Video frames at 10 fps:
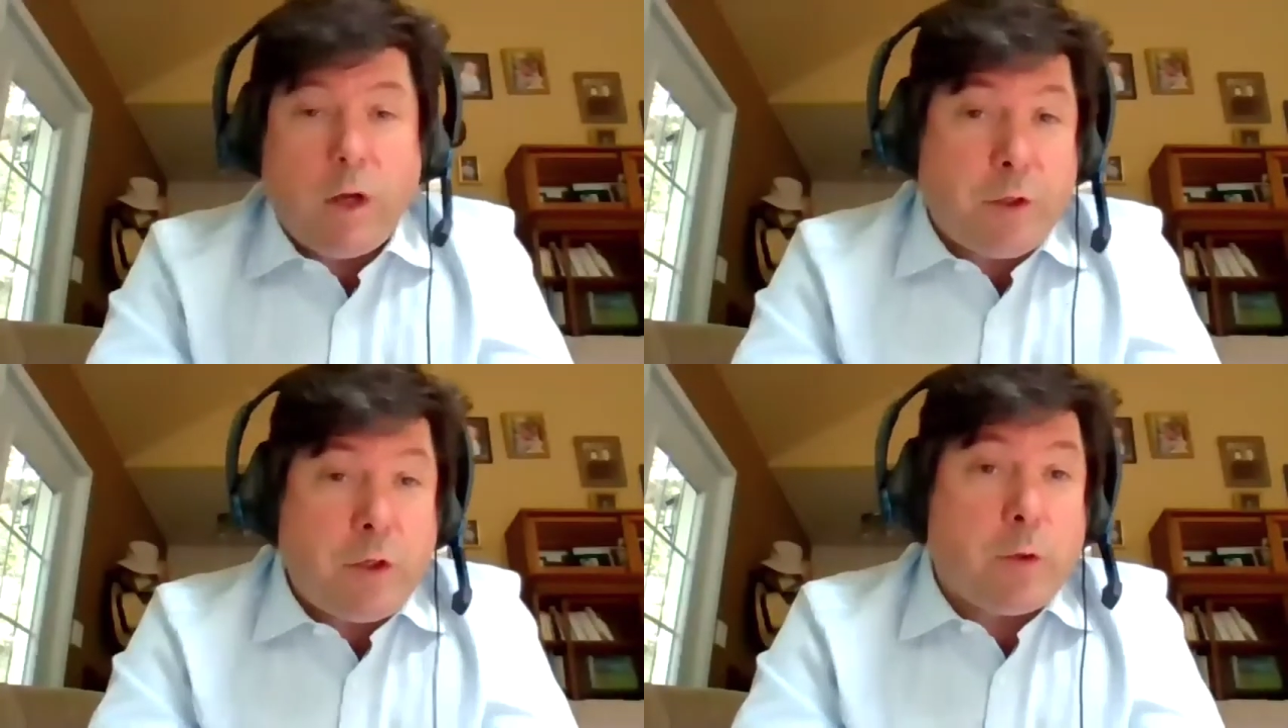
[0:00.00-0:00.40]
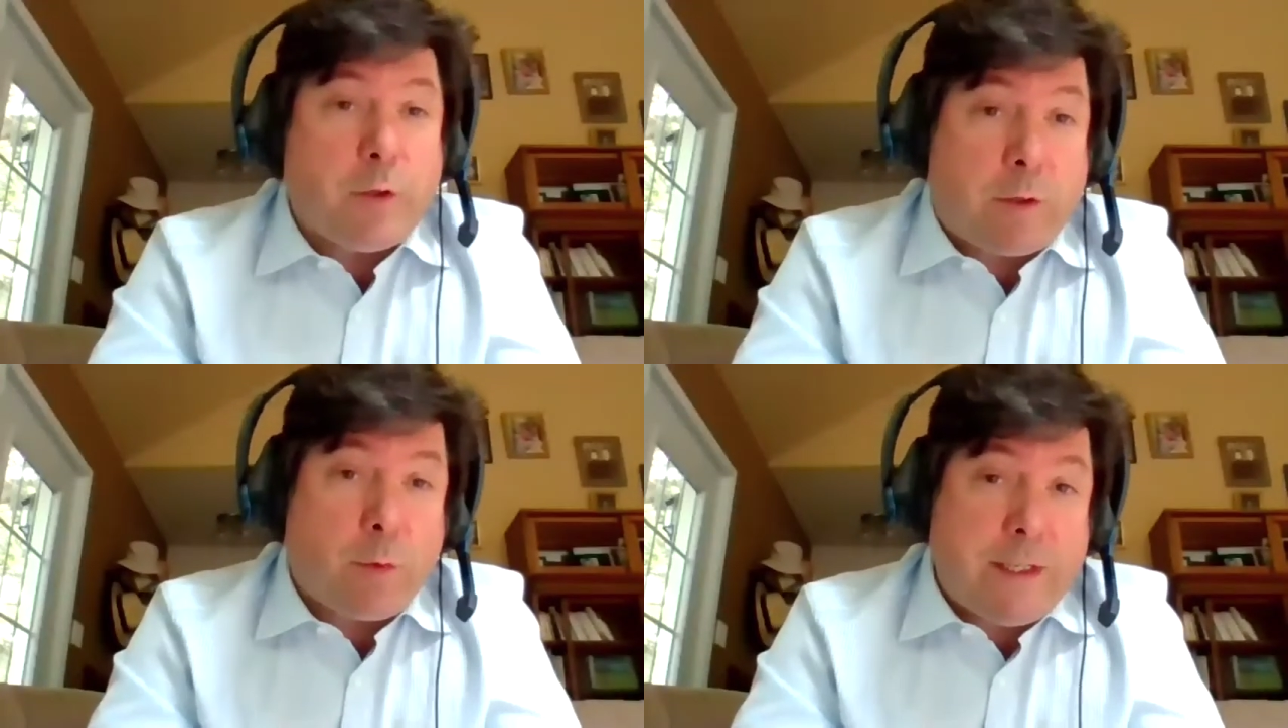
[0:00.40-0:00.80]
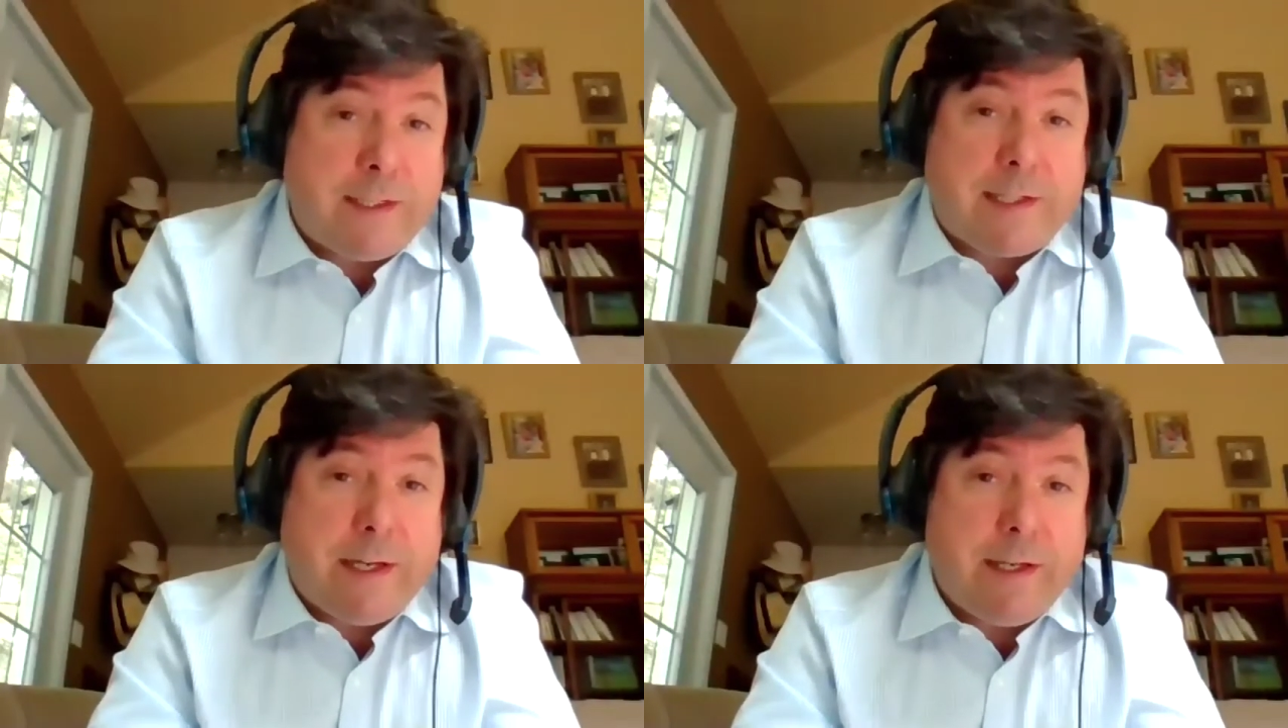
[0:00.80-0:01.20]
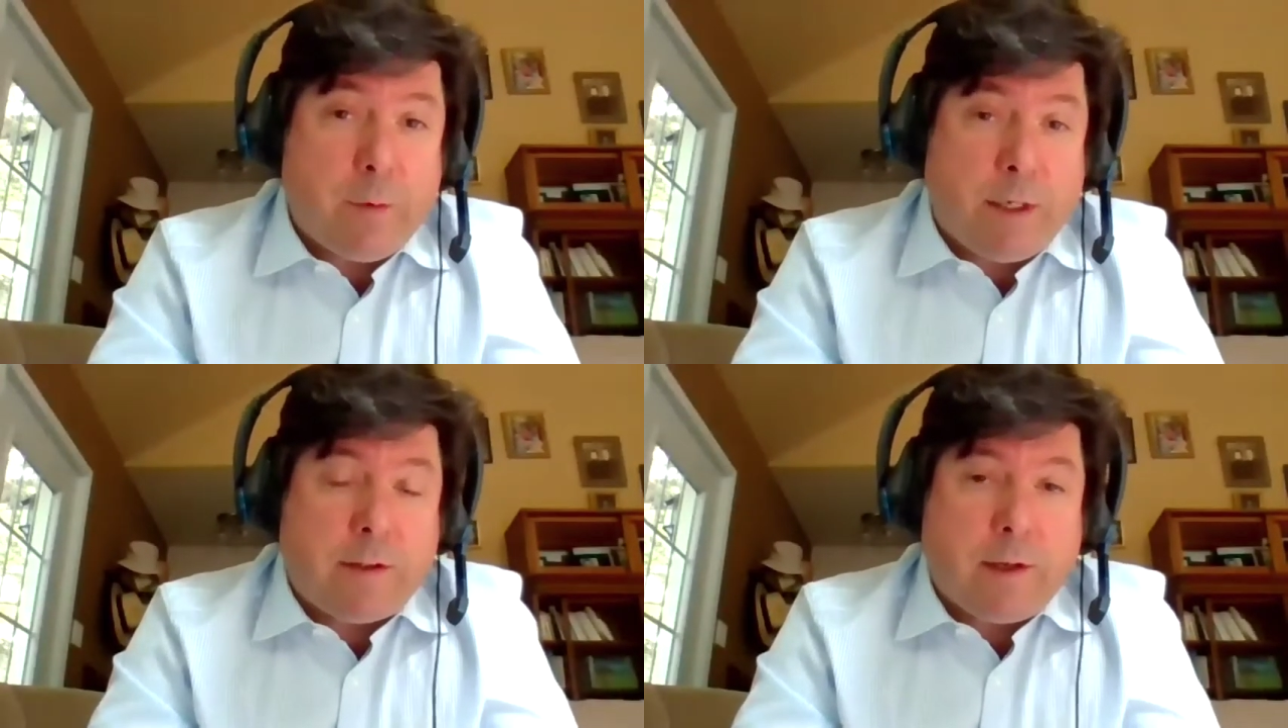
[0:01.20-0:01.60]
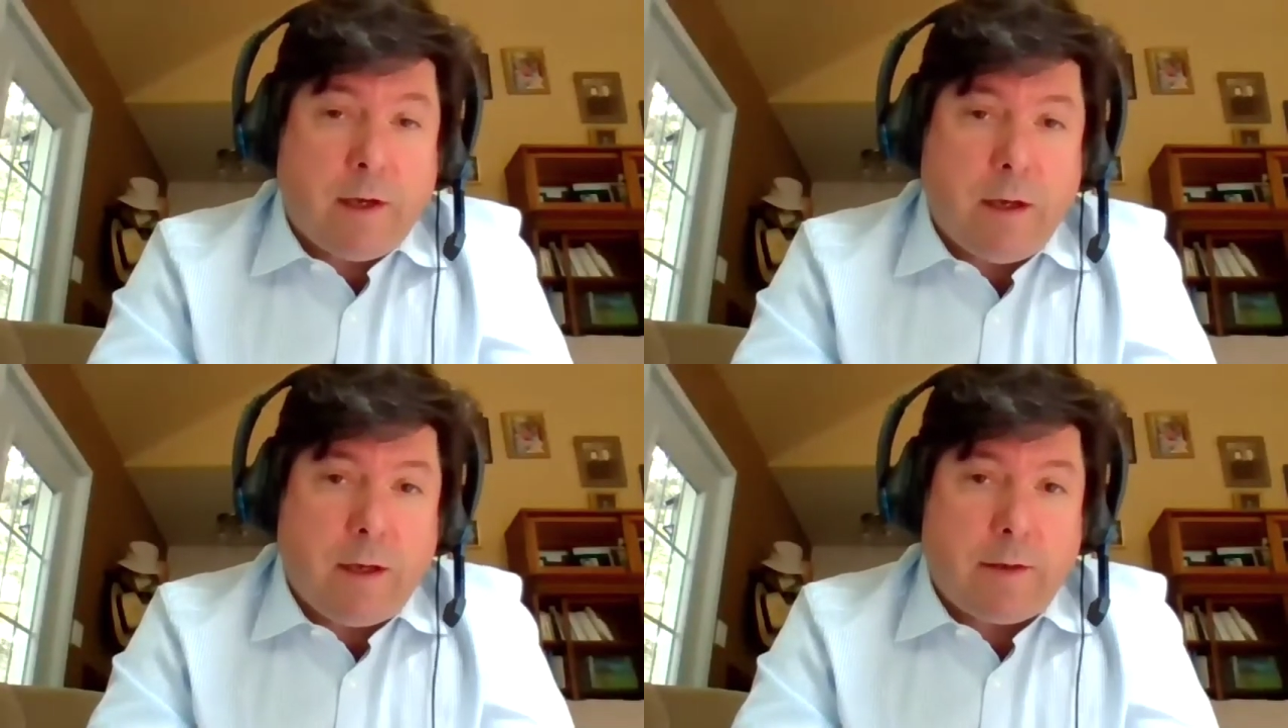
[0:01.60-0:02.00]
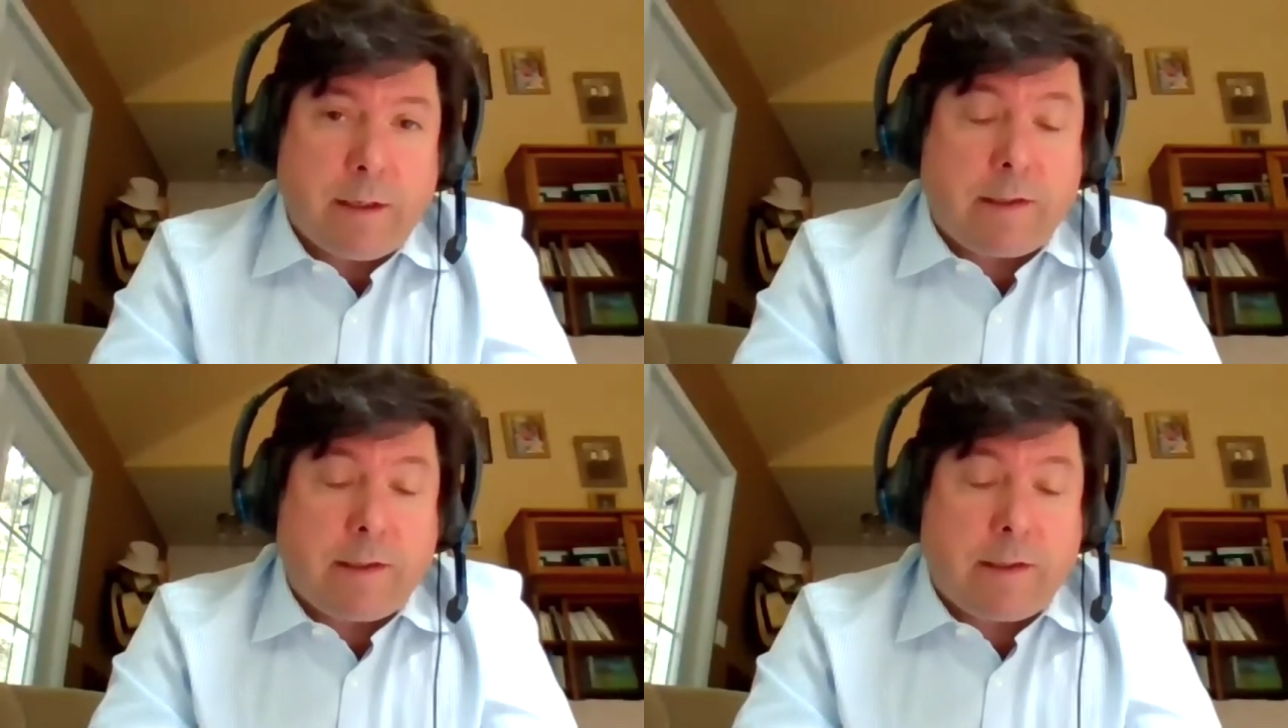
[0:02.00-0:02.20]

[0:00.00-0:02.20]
new that we see with the